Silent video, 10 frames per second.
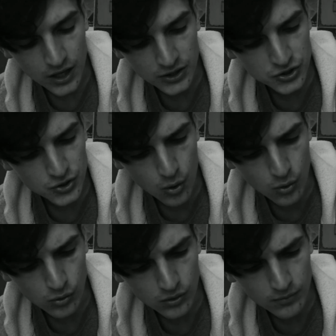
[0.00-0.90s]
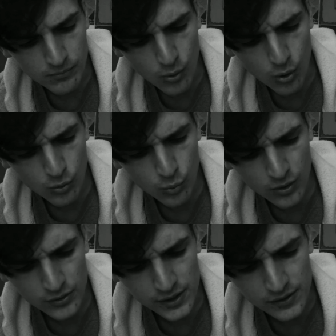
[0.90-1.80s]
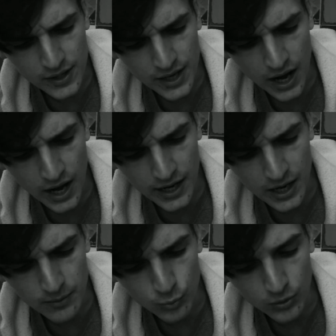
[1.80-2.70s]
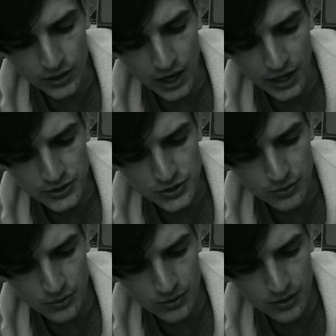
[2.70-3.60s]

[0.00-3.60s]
a soul more worthy than I am will guide you.